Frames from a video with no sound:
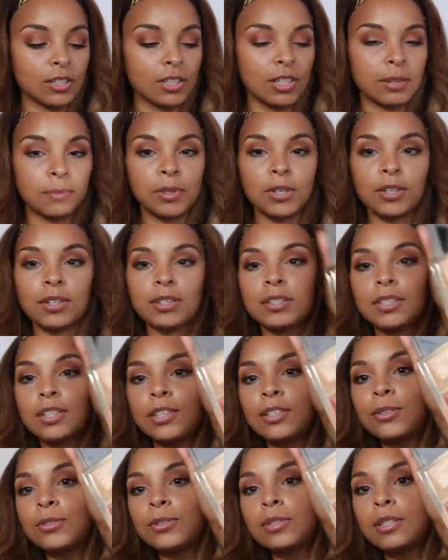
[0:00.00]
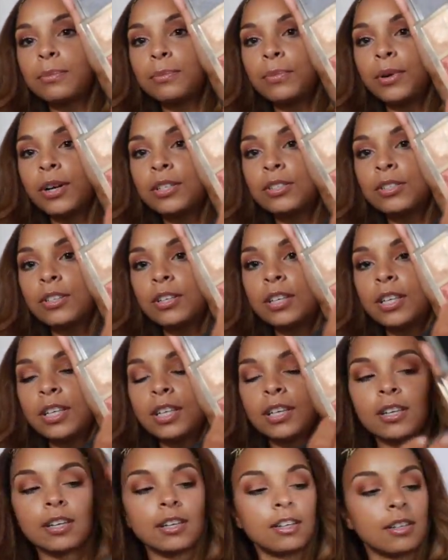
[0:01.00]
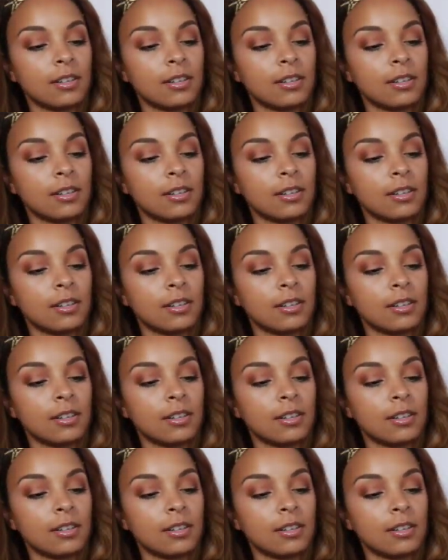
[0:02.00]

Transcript: and I'm going to use the bronzer here.